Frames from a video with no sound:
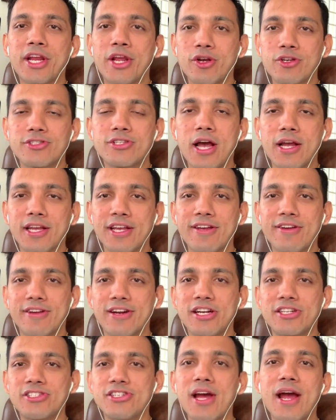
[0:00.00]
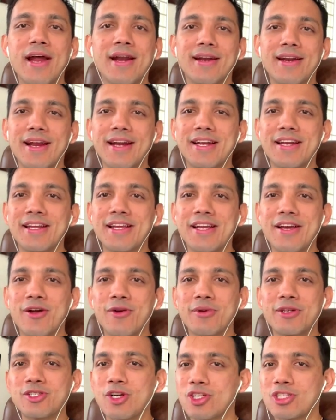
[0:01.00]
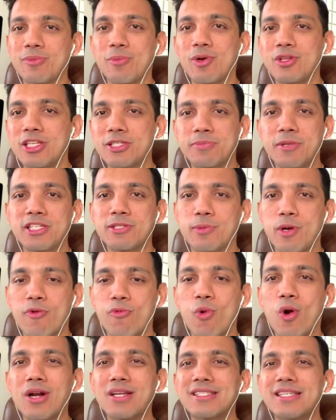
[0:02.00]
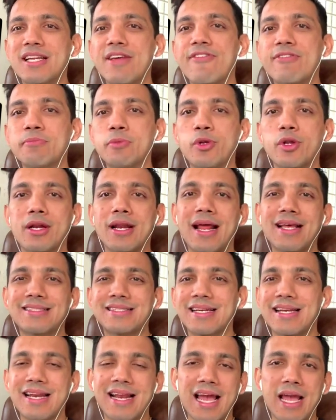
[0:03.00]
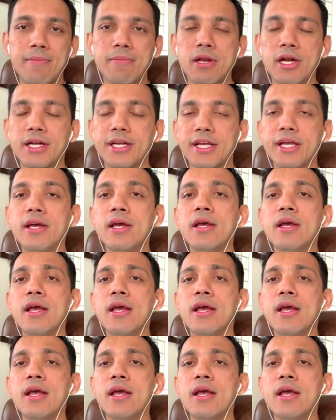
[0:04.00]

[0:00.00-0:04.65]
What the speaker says: Kiyosaki, Rich Dad, right? He always talks about this principle of what is the difference between an asset and liability.